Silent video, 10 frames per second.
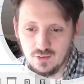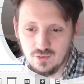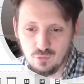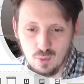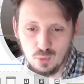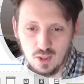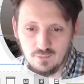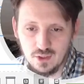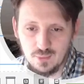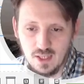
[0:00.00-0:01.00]
This formula
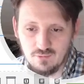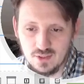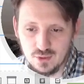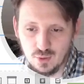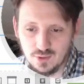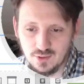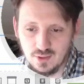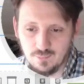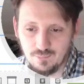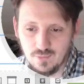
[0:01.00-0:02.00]
which we have inserted
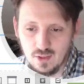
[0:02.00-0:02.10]
here.